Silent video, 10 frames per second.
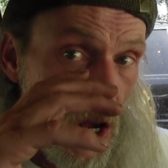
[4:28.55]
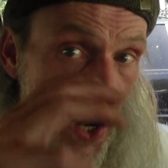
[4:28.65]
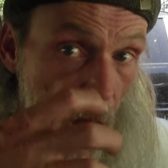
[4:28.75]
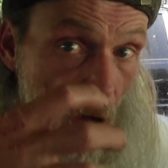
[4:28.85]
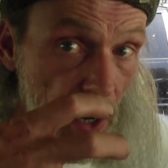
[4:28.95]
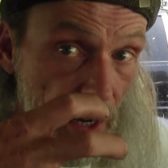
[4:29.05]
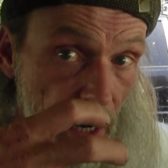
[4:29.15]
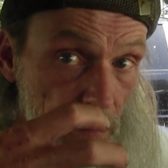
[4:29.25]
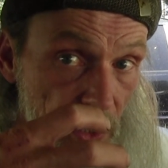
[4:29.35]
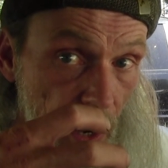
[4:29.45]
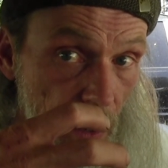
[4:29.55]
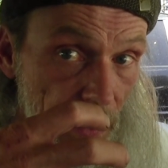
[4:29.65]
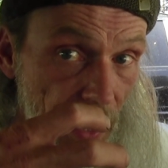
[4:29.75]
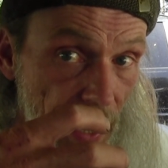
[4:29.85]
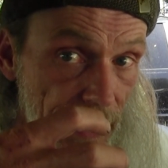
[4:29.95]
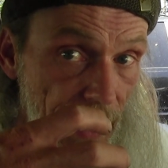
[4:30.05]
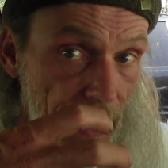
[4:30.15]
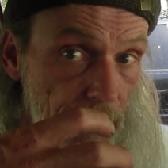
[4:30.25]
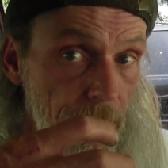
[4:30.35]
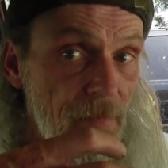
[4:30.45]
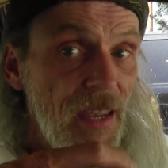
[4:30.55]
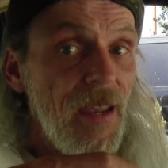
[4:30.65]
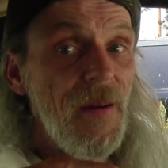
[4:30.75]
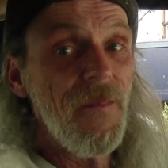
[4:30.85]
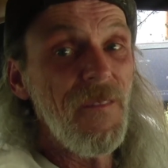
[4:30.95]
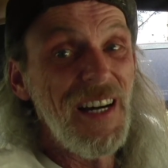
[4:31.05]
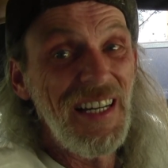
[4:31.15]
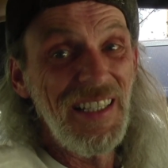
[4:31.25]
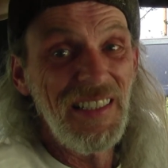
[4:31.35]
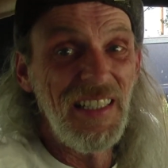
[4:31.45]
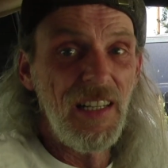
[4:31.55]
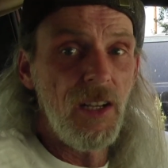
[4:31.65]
lock up solid like that, well,